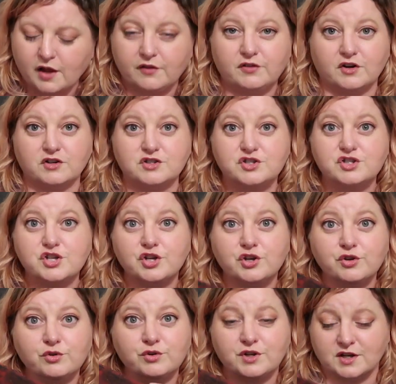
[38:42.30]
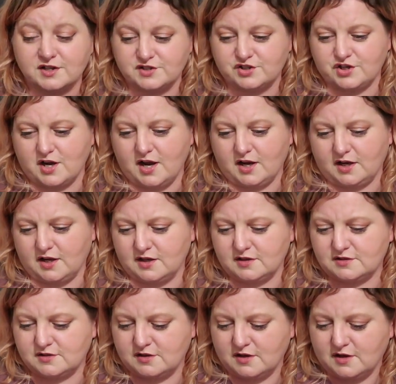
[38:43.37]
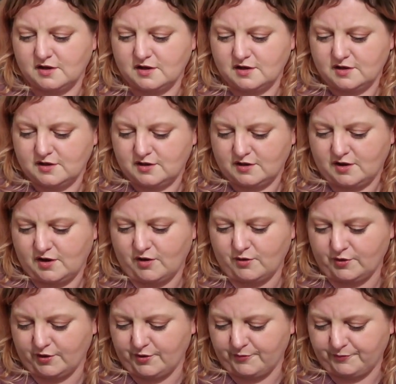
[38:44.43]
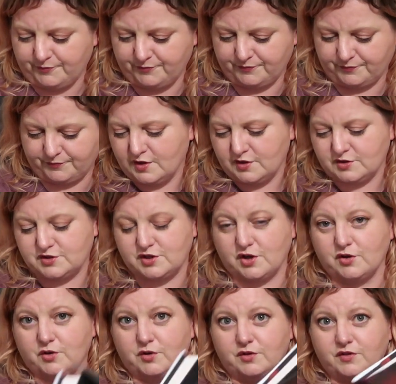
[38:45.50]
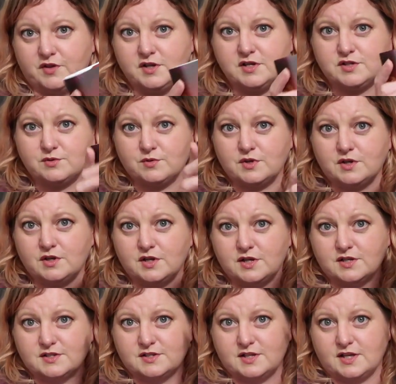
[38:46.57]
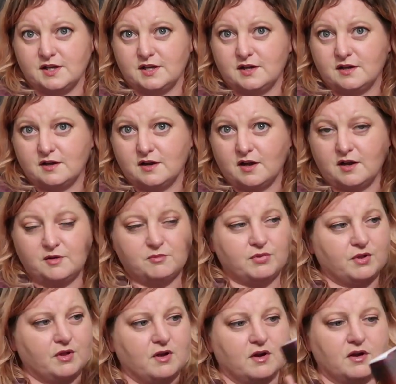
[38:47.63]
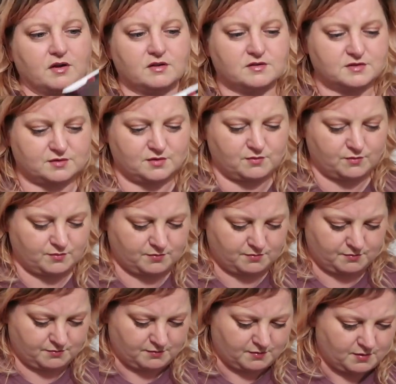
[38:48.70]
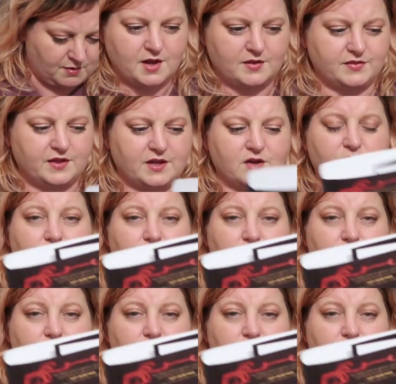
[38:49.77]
There's two dust jackets. Hold on. So this one is the Unplugs. And the